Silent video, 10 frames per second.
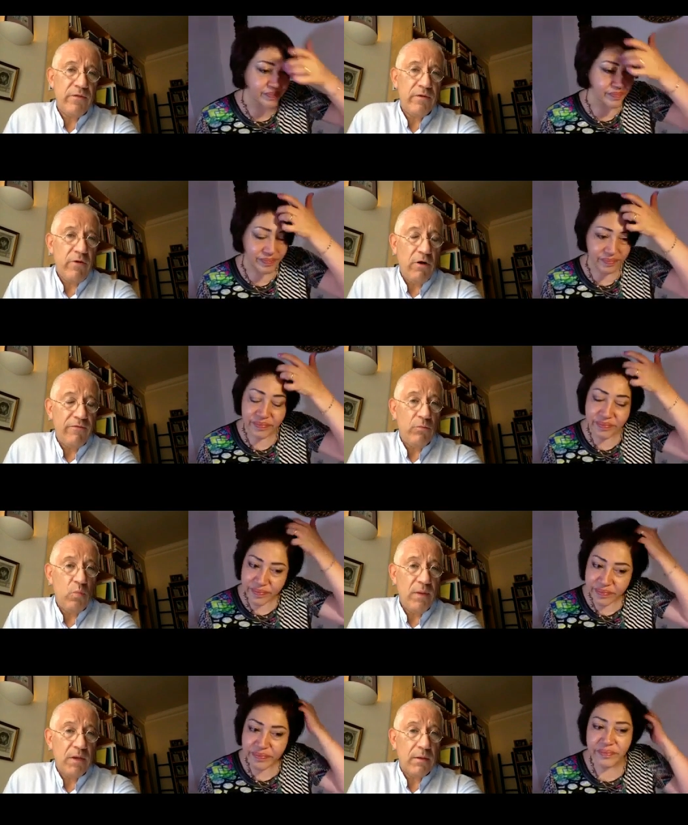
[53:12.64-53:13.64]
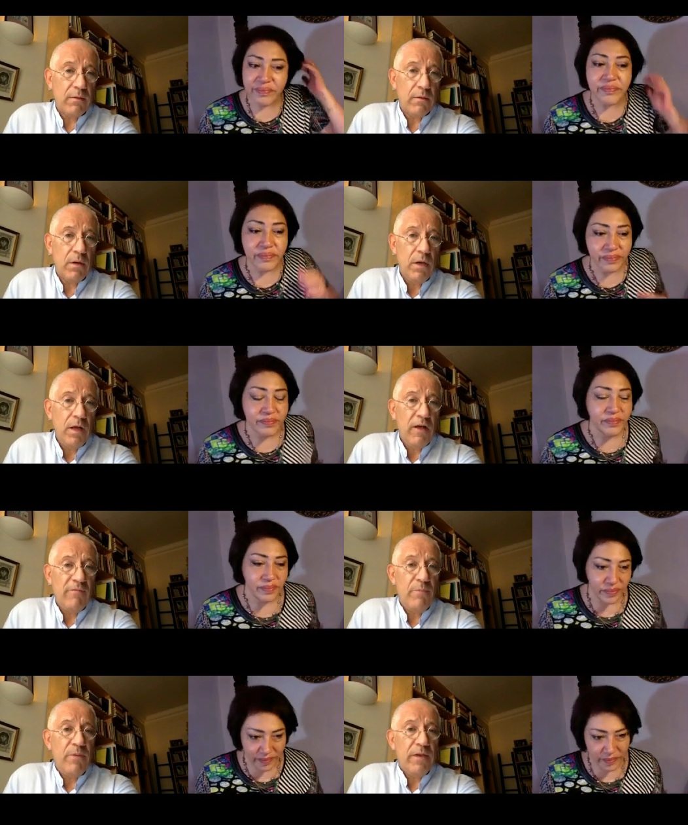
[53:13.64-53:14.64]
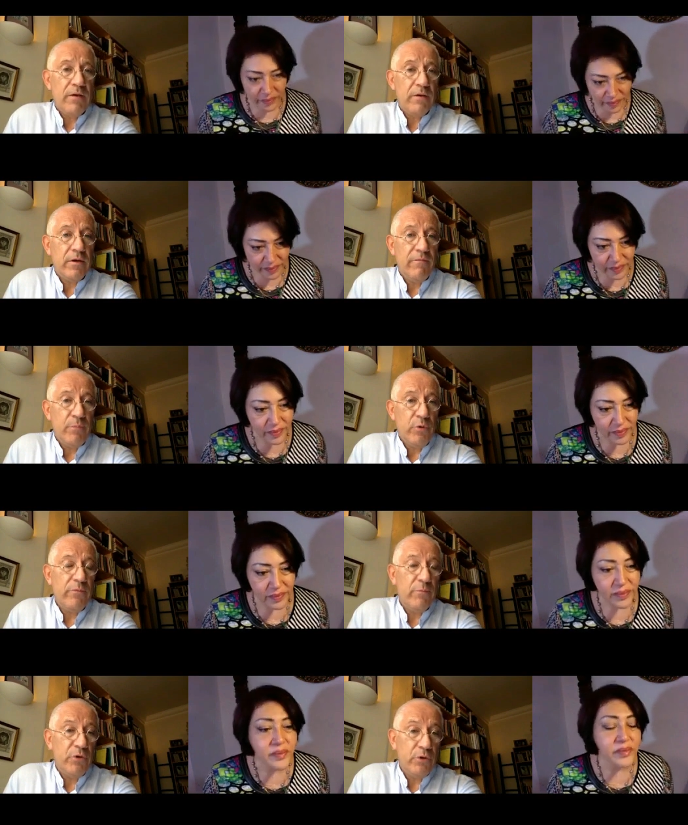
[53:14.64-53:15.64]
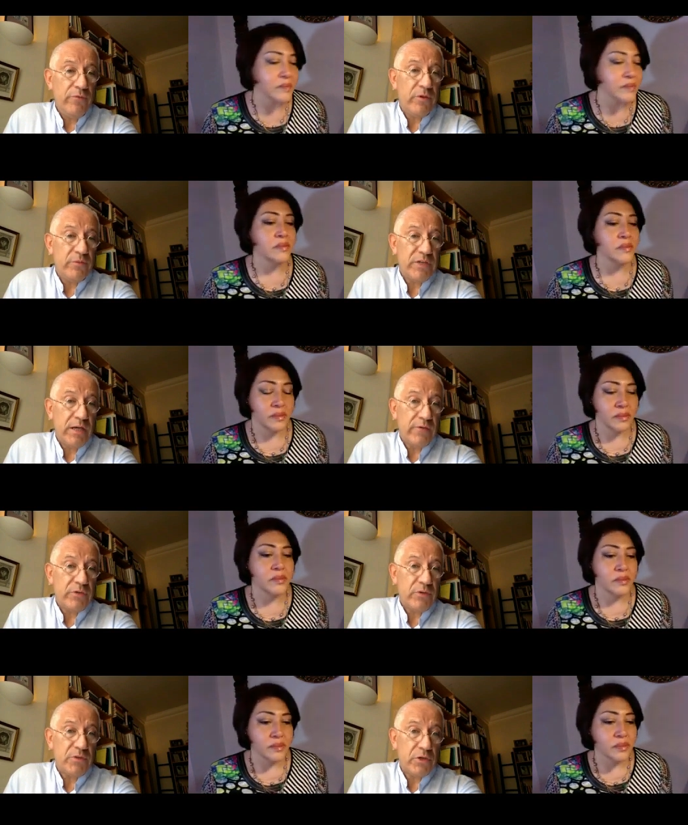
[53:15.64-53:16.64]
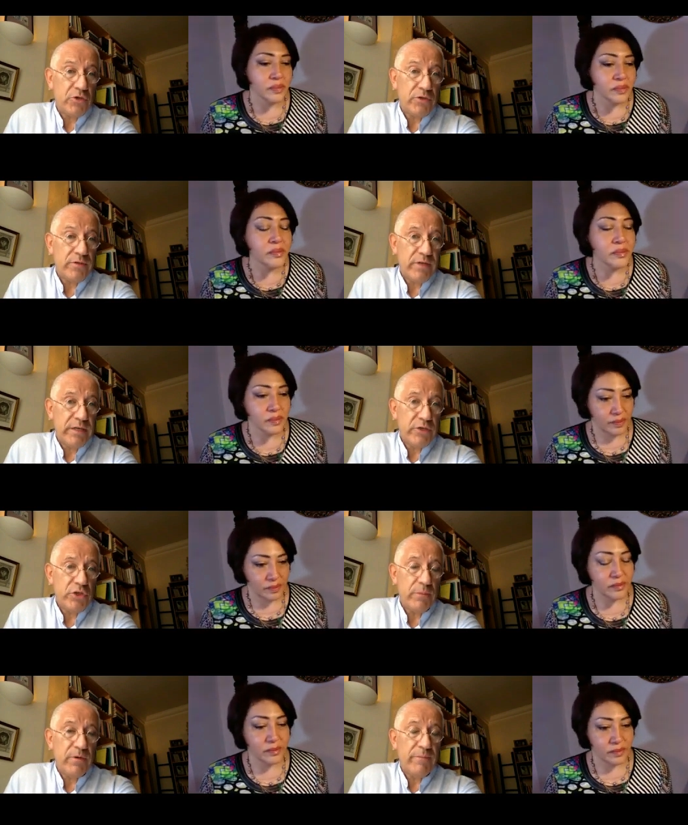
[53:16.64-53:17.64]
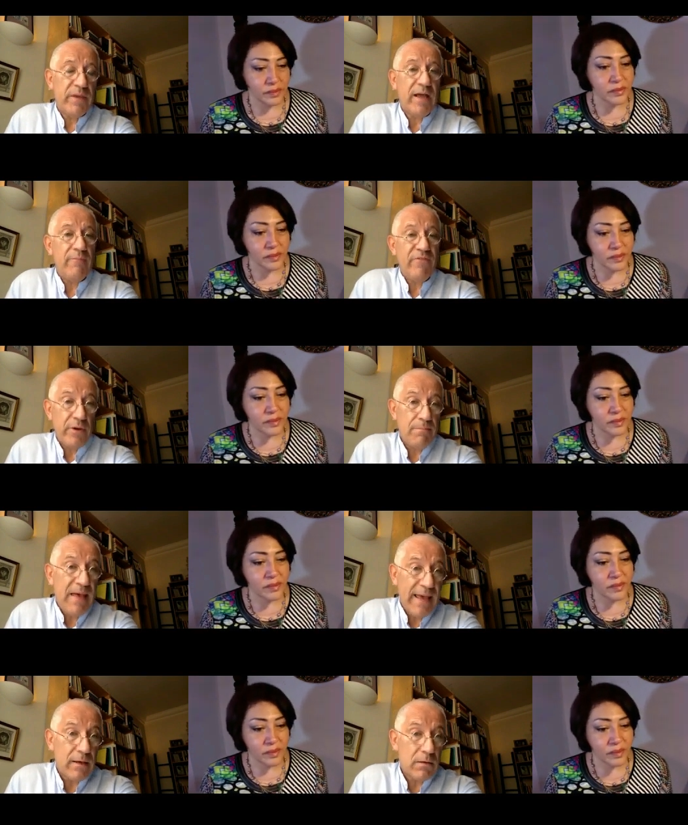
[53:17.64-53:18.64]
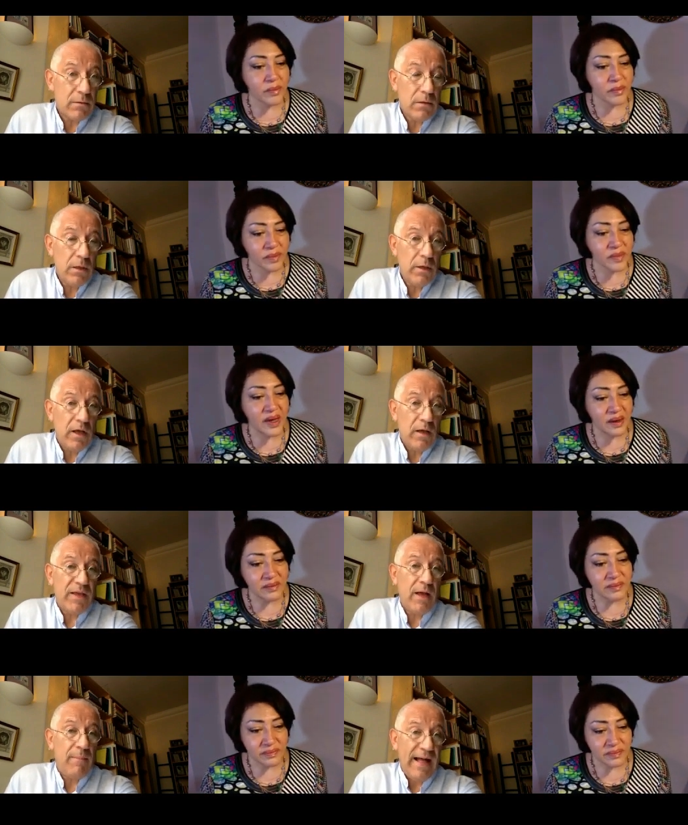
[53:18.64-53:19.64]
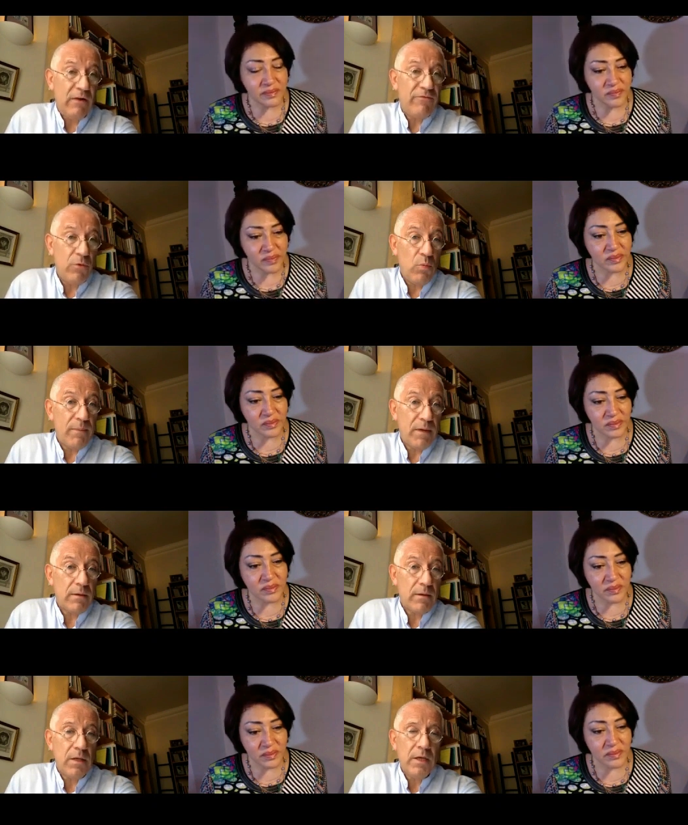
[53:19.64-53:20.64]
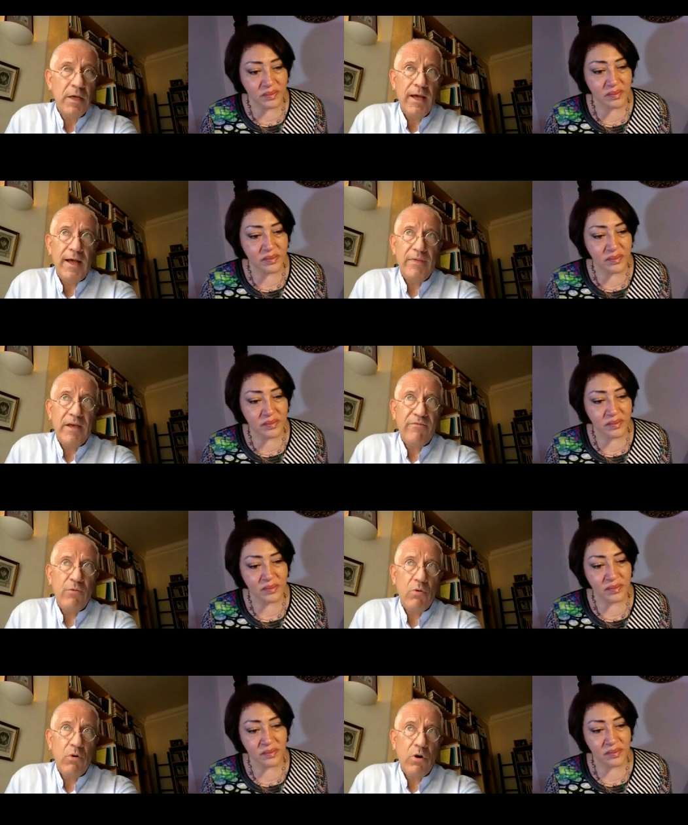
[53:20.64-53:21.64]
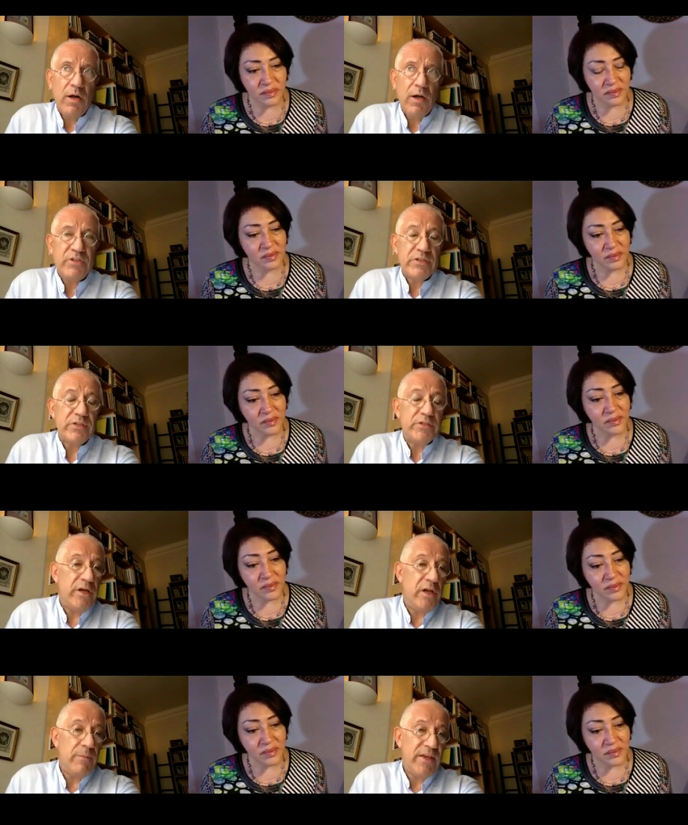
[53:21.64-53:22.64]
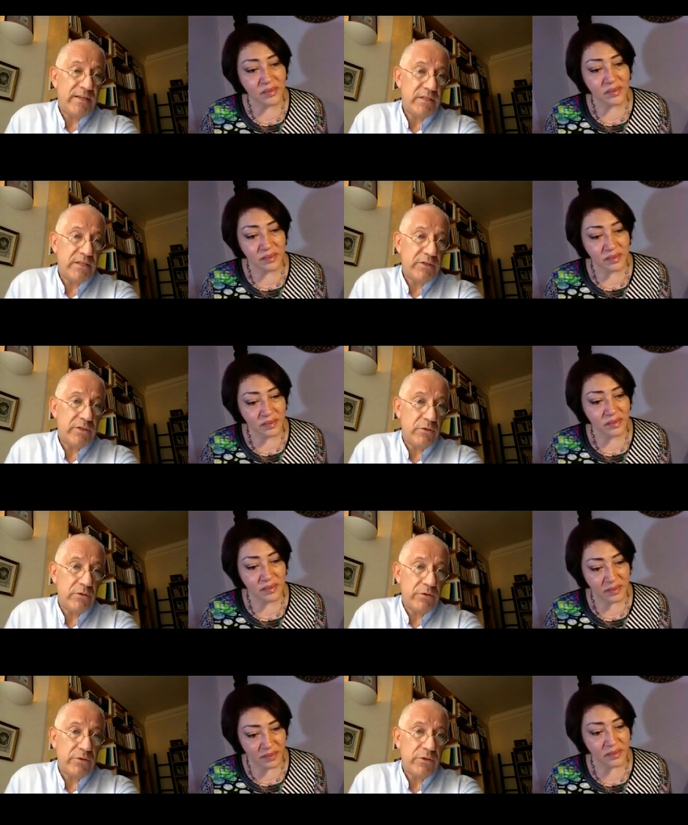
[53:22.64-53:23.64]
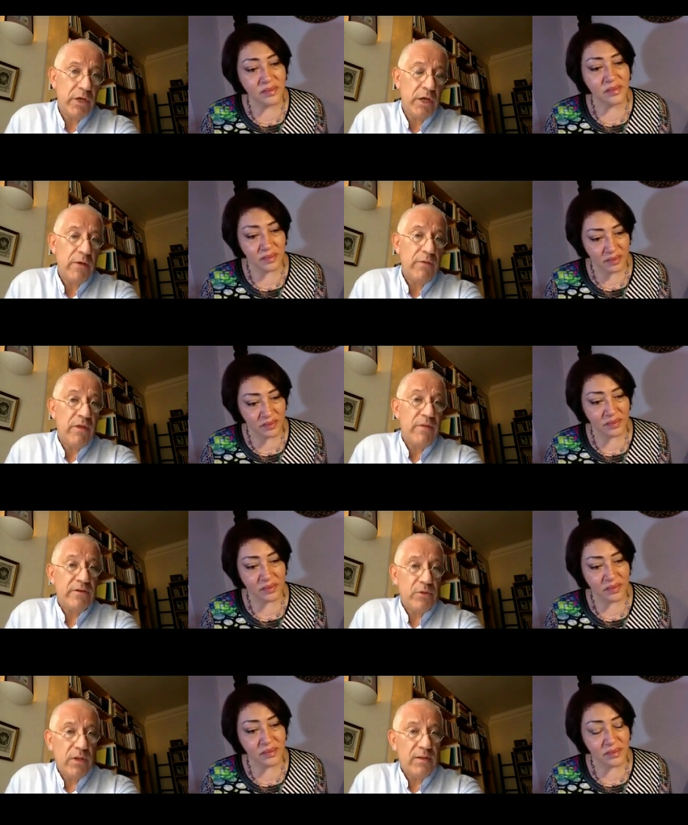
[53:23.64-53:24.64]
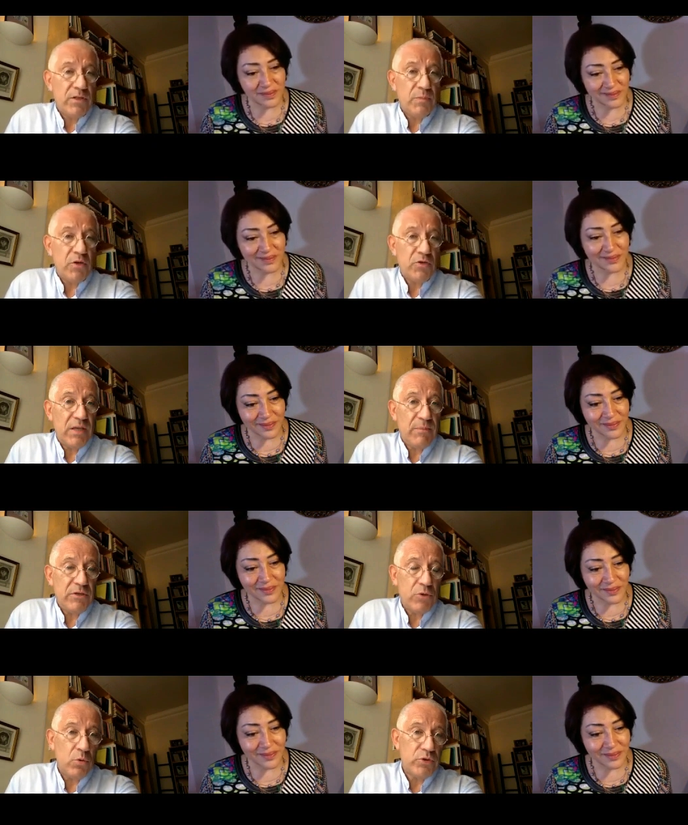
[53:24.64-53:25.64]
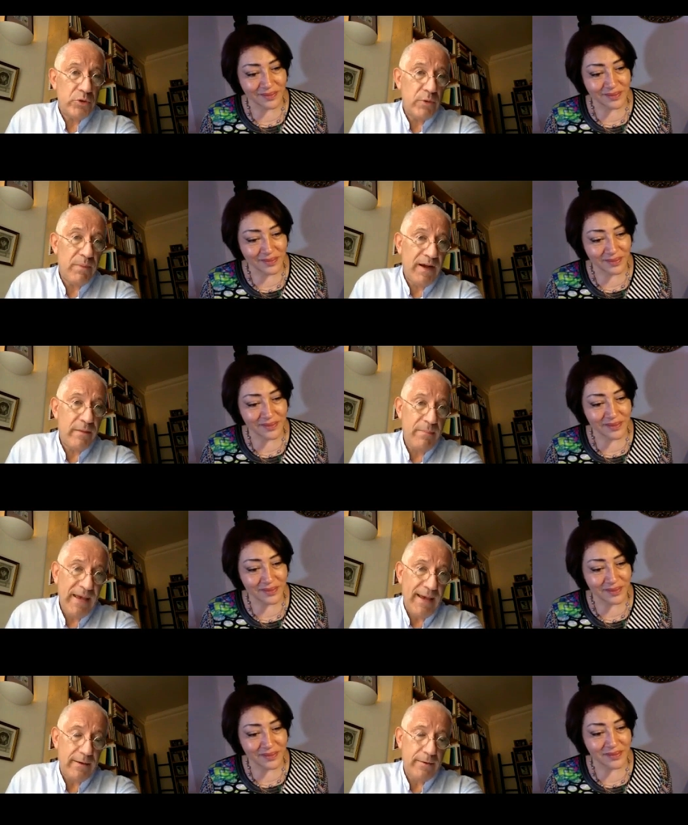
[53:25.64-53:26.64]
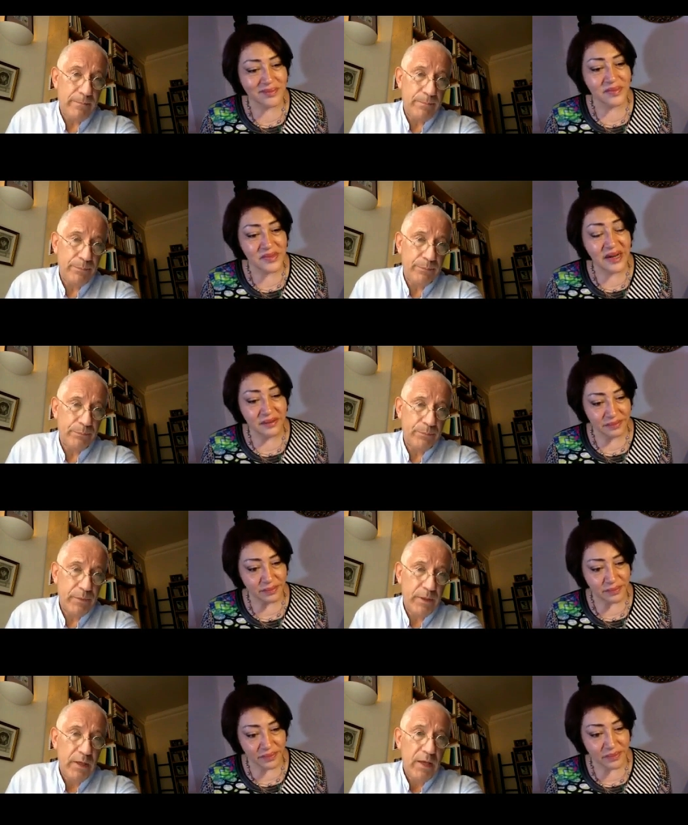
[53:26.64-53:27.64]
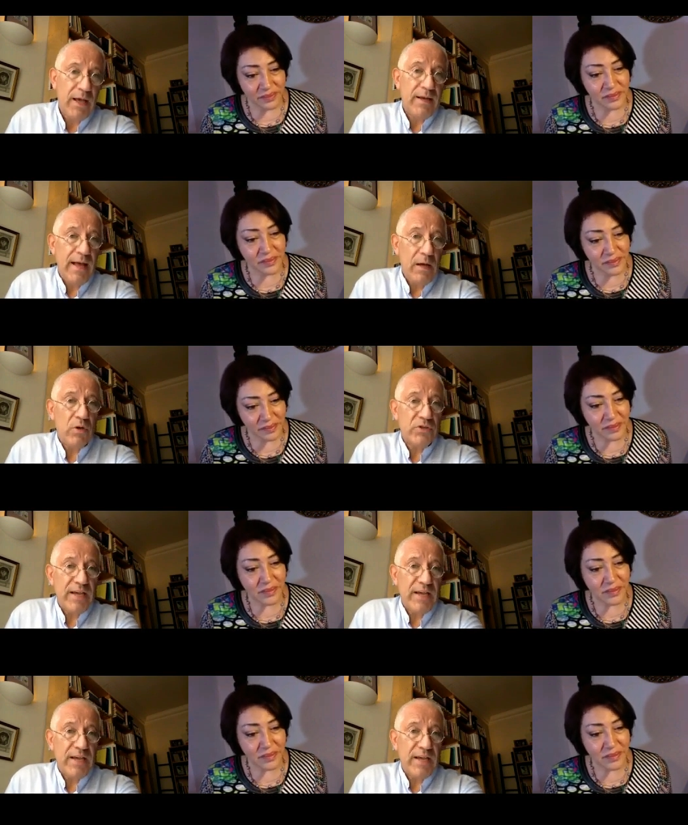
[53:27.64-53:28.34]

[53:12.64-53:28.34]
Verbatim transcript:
Speaker 1: that often women have been have uh, moved, maneuvered themselves into positions of leadership but have become very male, have yeah. become alpha women, and therefore um, disturb their sisterhood. That they're doing this because they've been taught to do it by the men. And now what's